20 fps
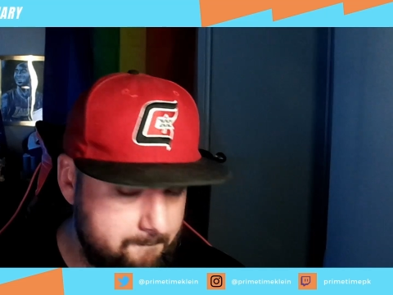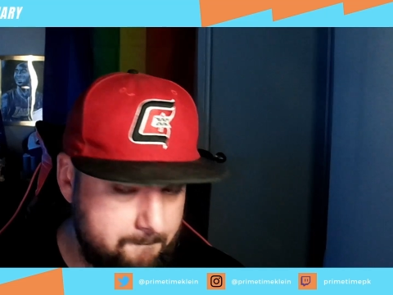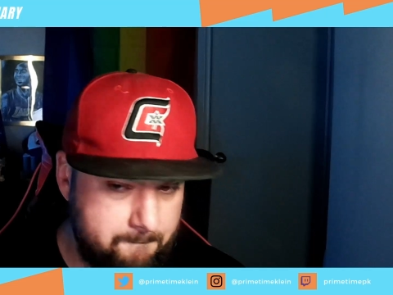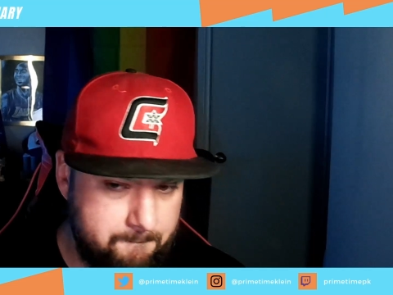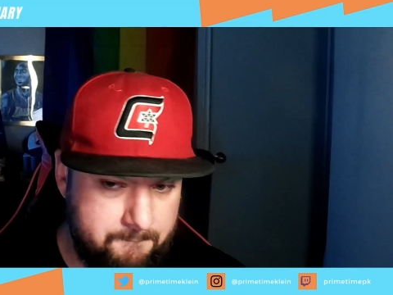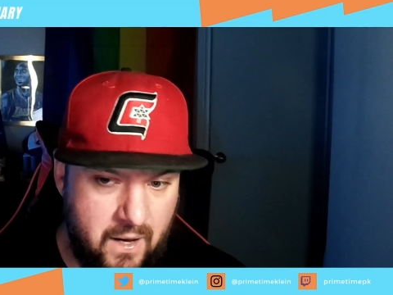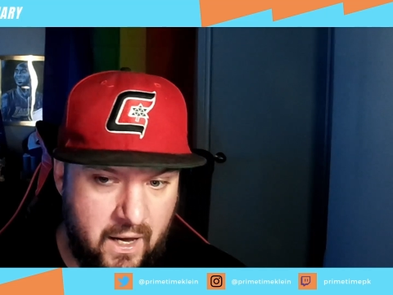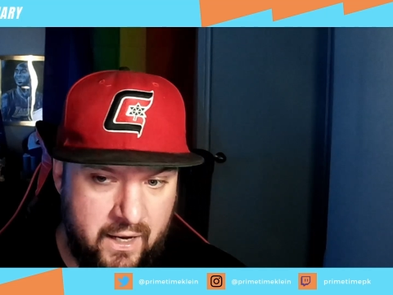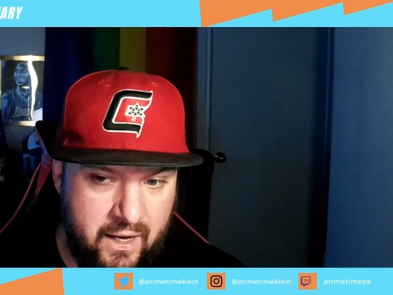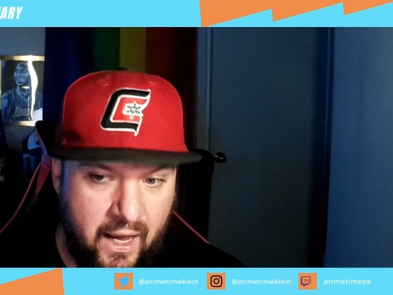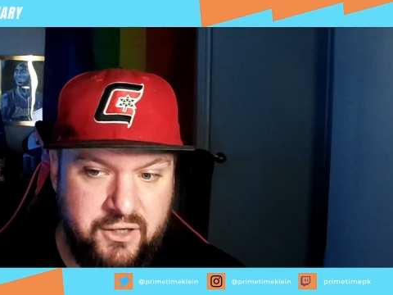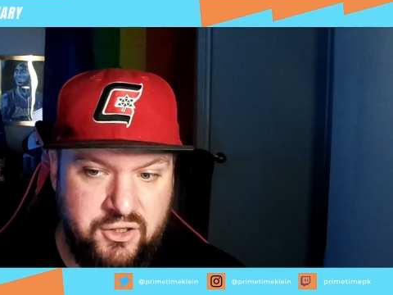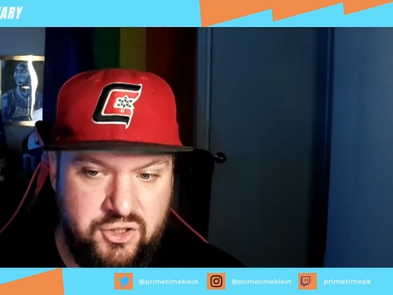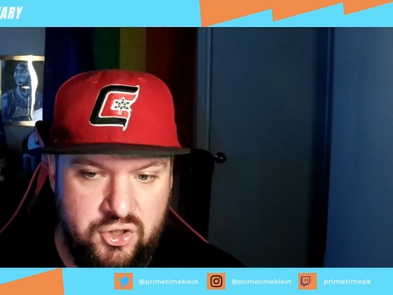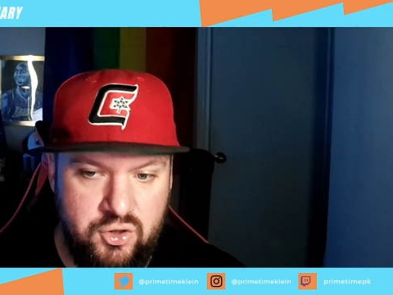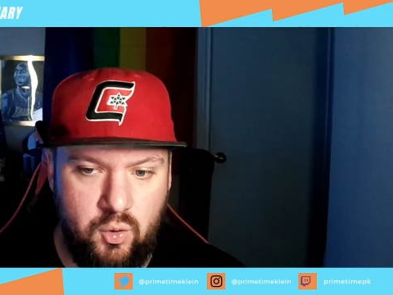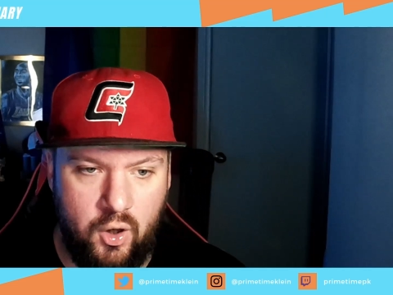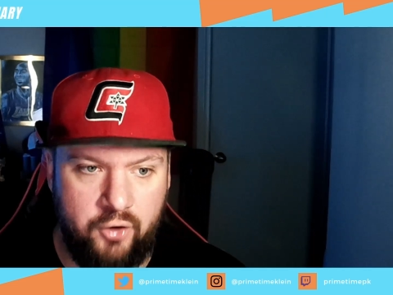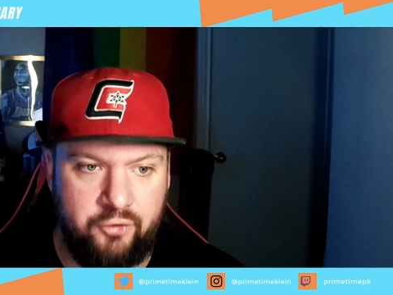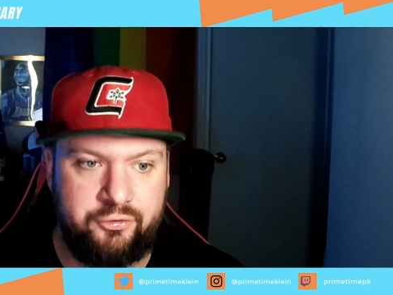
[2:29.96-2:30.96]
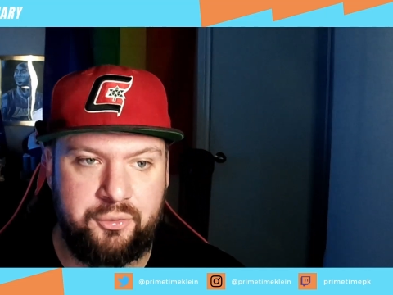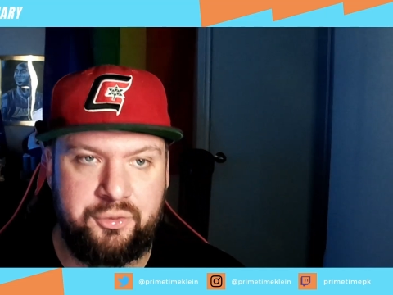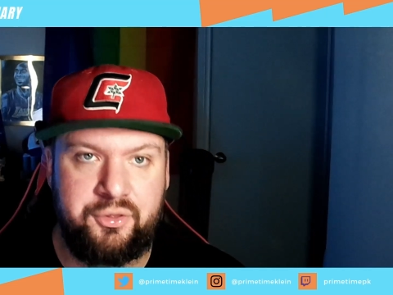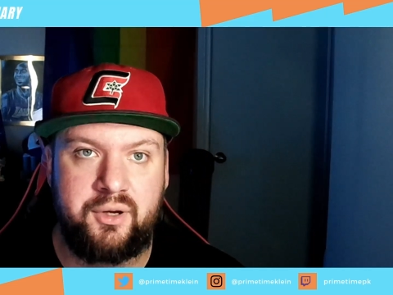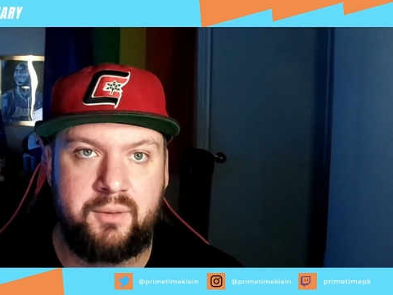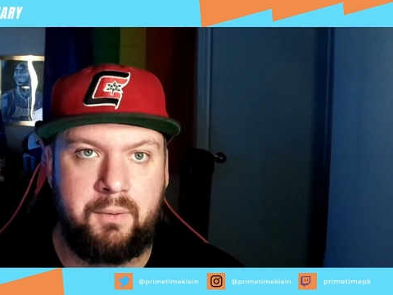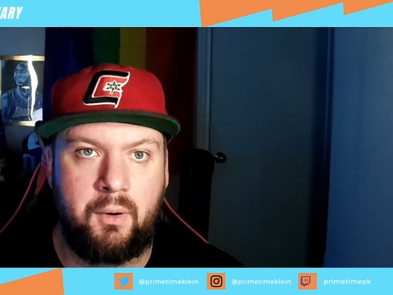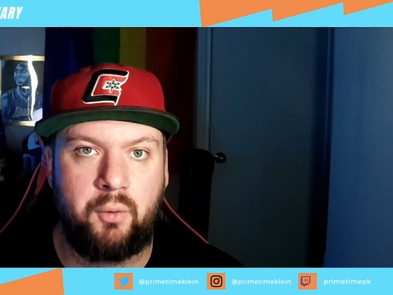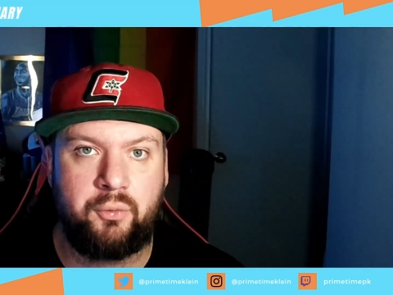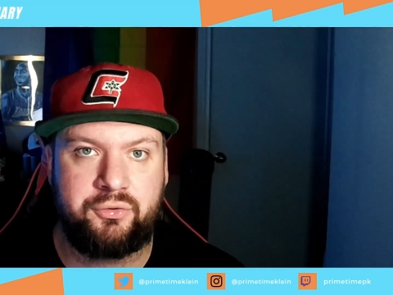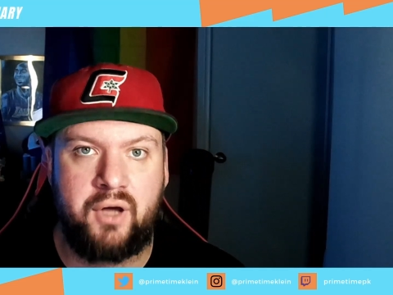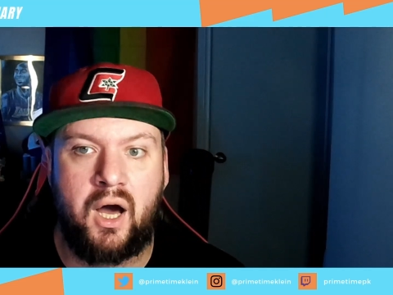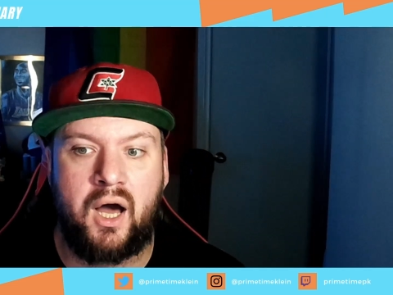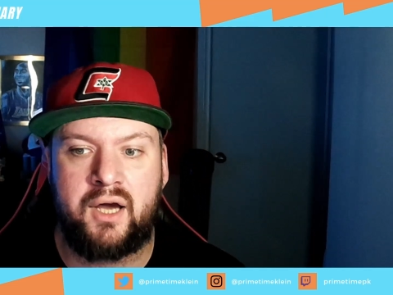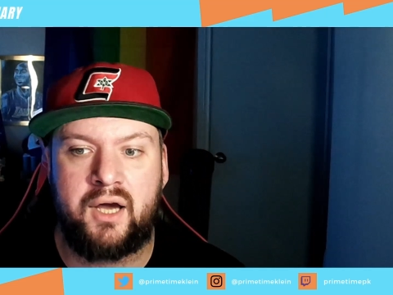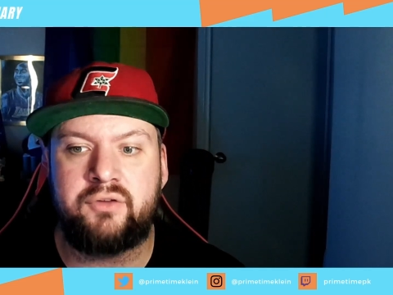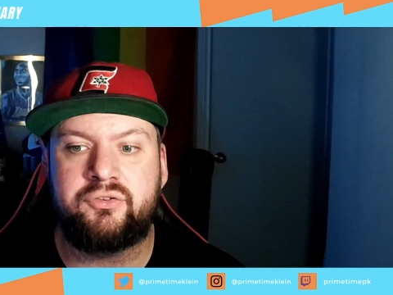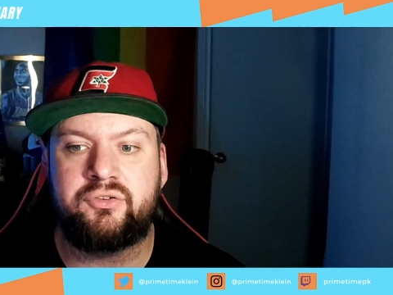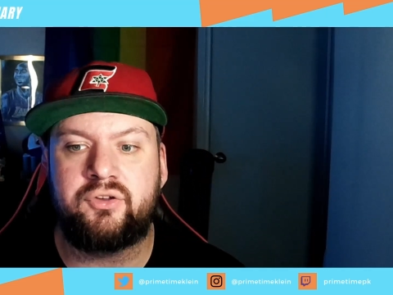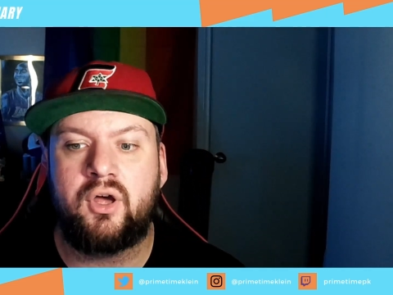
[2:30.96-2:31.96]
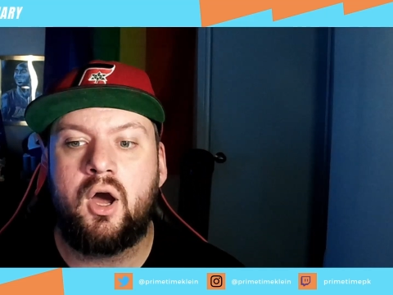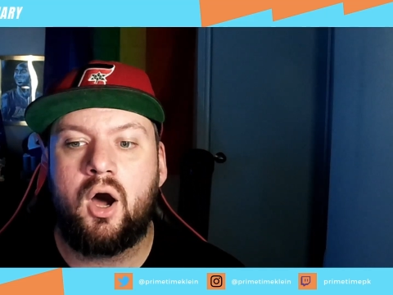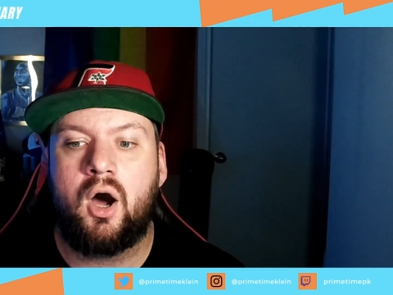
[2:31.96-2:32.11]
I, I do also think both guys